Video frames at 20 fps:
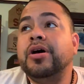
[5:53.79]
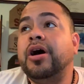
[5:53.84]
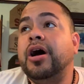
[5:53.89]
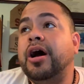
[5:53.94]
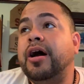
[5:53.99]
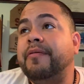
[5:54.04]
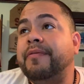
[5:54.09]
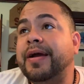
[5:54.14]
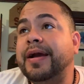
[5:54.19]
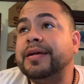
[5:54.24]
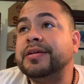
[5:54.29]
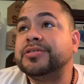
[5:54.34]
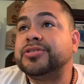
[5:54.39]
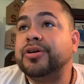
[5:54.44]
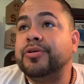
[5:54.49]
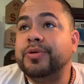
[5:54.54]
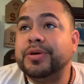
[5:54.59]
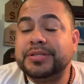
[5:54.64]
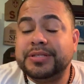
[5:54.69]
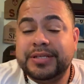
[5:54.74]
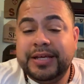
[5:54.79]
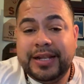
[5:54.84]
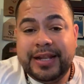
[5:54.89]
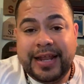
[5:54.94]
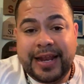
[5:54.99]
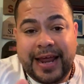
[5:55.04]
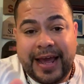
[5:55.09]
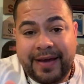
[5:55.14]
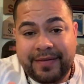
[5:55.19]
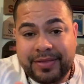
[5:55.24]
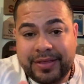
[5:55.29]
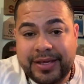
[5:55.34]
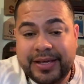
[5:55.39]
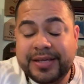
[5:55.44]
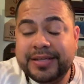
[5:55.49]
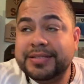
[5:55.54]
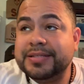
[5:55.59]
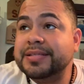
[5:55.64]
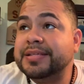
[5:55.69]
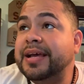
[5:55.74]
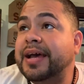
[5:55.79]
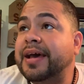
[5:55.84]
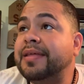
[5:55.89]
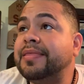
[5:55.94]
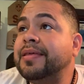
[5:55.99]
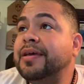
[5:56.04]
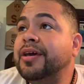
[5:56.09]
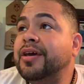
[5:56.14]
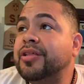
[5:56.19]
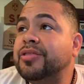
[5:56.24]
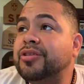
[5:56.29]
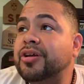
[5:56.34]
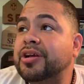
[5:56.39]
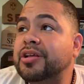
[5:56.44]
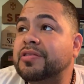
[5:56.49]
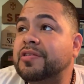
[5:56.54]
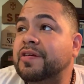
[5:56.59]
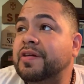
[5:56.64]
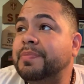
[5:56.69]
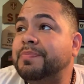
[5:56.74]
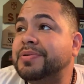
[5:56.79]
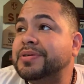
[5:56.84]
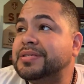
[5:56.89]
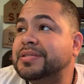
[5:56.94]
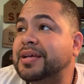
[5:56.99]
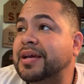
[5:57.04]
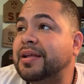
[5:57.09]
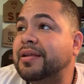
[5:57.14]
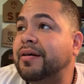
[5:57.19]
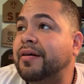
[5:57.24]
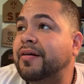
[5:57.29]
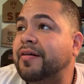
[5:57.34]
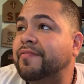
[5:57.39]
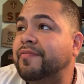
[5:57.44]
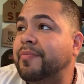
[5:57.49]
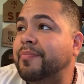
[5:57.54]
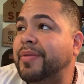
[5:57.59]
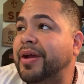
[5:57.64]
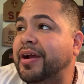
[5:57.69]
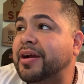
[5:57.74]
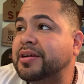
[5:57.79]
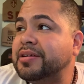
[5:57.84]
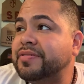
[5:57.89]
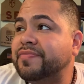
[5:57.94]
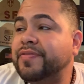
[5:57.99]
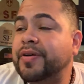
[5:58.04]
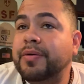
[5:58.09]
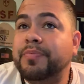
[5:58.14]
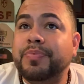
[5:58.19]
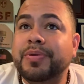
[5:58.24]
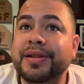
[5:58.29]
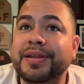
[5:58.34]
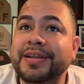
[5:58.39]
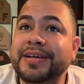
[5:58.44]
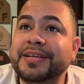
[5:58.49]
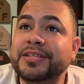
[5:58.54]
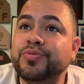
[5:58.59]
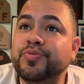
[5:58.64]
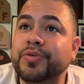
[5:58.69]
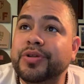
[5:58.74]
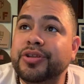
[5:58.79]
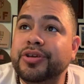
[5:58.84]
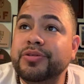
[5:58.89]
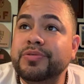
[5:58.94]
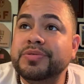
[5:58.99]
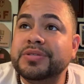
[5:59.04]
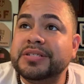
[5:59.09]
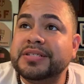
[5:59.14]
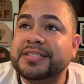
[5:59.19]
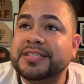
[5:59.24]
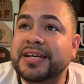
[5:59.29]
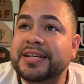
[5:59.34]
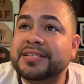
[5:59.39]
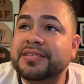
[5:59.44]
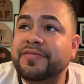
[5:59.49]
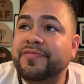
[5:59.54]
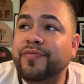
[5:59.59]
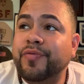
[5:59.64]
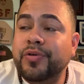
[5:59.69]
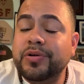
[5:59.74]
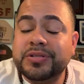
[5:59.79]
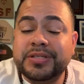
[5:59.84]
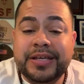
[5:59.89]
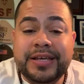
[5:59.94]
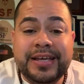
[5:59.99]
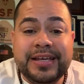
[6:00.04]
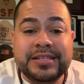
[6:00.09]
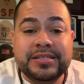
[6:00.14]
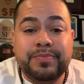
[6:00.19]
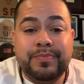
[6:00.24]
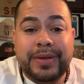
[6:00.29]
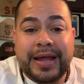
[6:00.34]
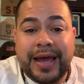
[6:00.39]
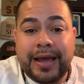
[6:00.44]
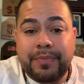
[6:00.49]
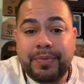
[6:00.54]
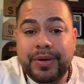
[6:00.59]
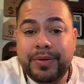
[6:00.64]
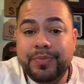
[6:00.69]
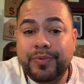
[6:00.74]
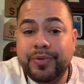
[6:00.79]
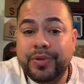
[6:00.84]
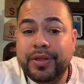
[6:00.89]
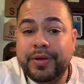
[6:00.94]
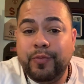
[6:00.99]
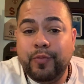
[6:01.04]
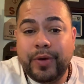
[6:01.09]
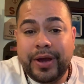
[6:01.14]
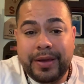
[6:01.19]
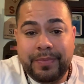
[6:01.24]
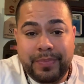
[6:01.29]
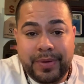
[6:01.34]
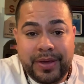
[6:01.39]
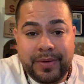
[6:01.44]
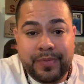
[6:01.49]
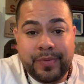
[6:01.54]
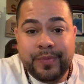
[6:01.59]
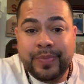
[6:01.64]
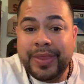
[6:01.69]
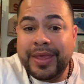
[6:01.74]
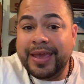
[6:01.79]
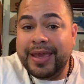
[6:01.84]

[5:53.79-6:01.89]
All right, so it said that after his death, 33% of Americans felt police would use excessive force against black people than white people.